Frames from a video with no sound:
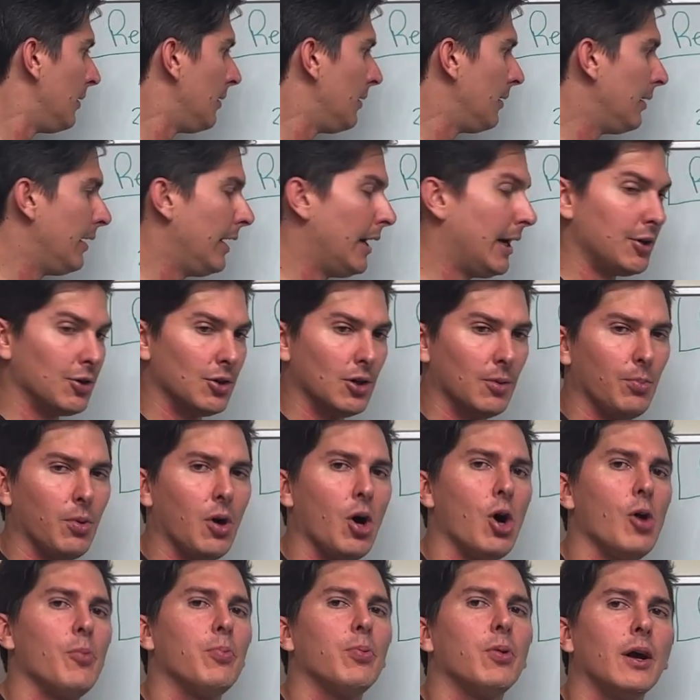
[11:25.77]
and you're a
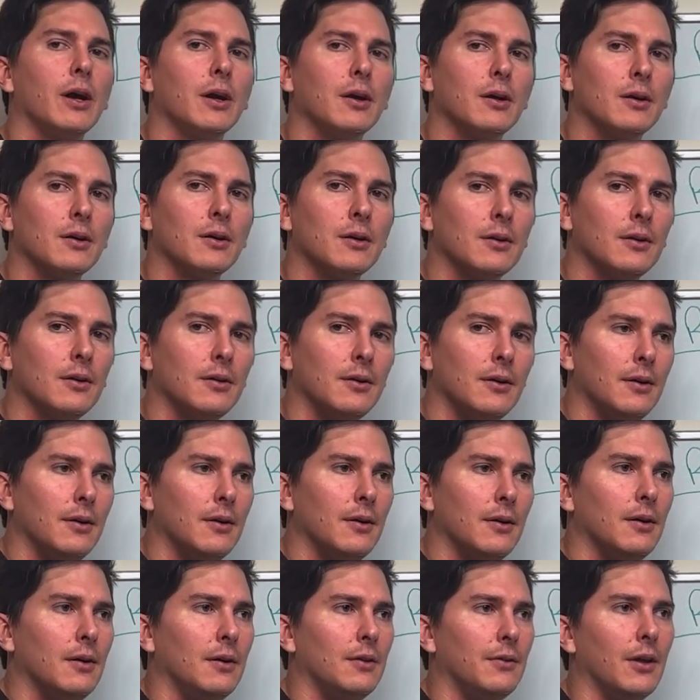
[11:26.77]
ball player,
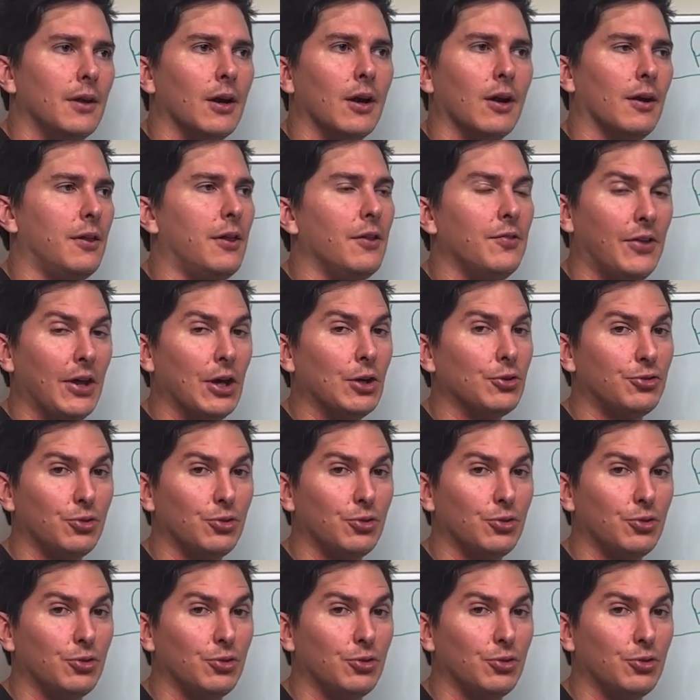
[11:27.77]
they'll